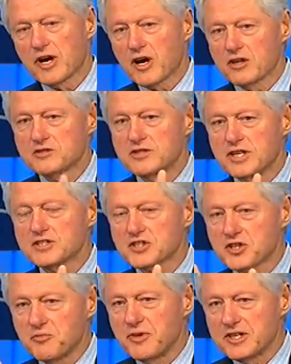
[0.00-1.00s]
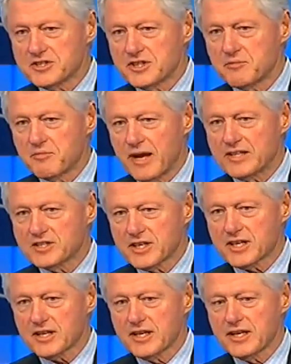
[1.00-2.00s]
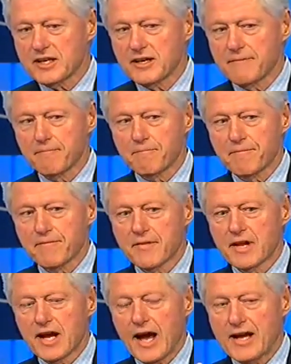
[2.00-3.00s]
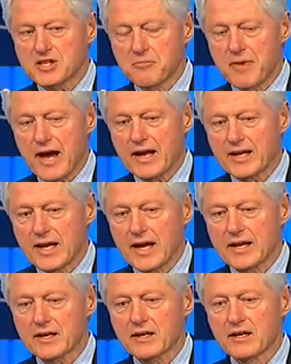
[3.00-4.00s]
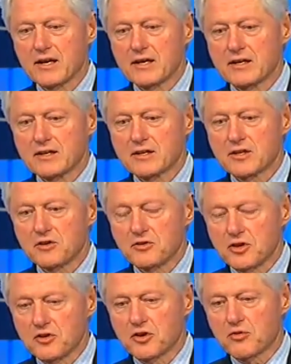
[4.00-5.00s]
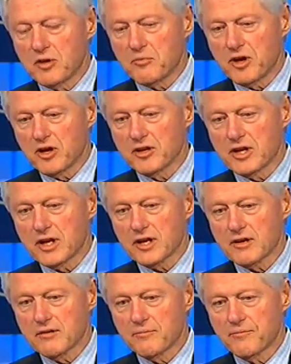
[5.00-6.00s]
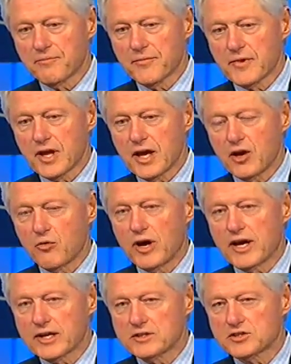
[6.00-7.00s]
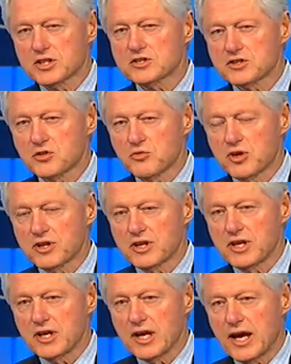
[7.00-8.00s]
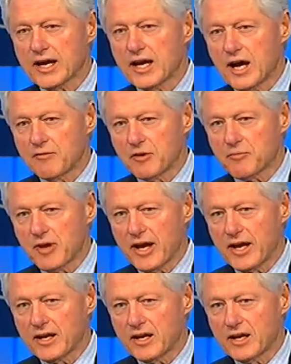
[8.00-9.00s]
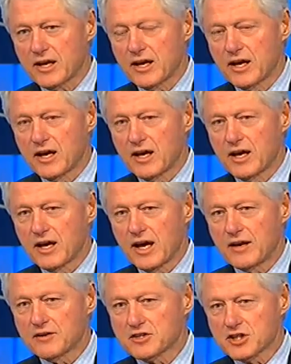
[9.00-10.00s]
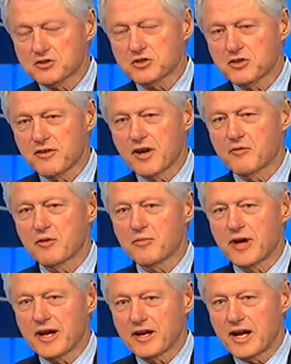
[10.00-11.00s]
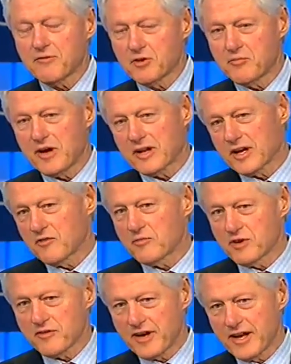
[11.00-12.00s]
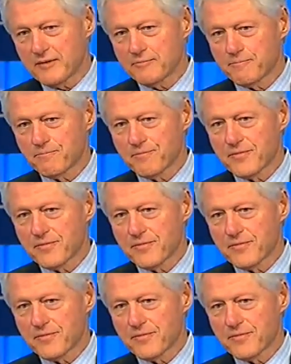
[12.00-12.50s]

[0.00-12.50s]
because this commission basically has a mandate to do the rebuilding in a way consistent with the economic plan and the social development plan adopted by the government of Haiti.